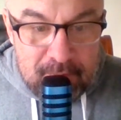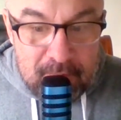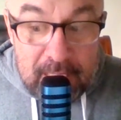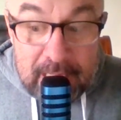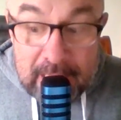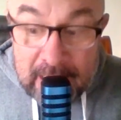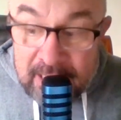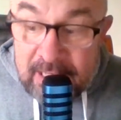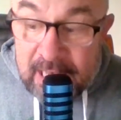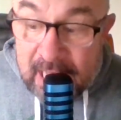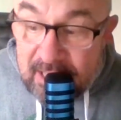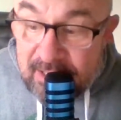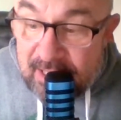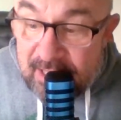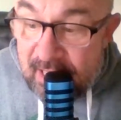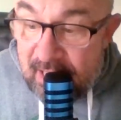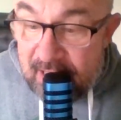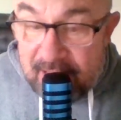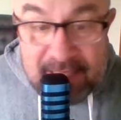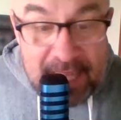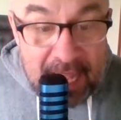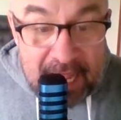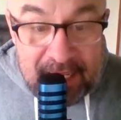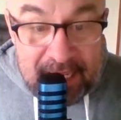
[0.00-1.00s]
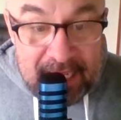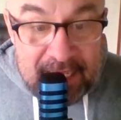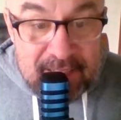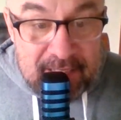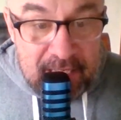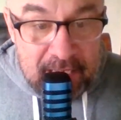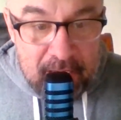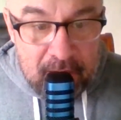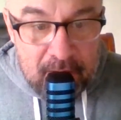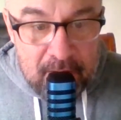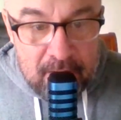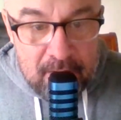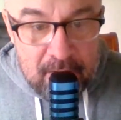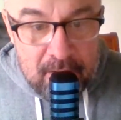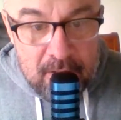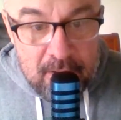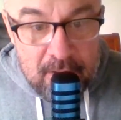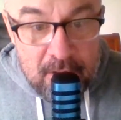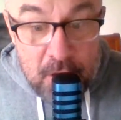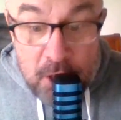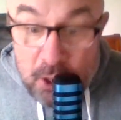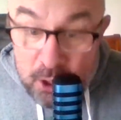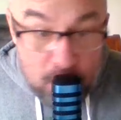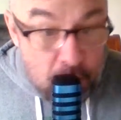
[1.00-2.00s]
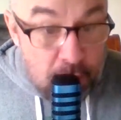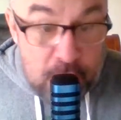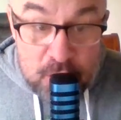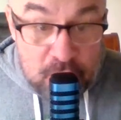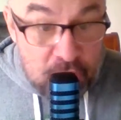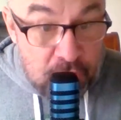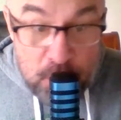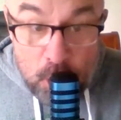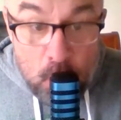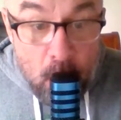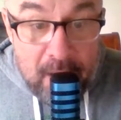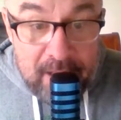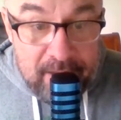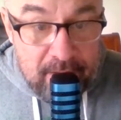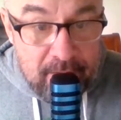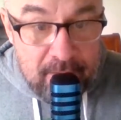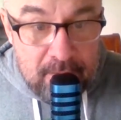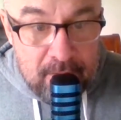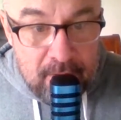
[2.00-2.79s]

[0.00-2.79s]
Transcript: And yes, it is that easy. You just do it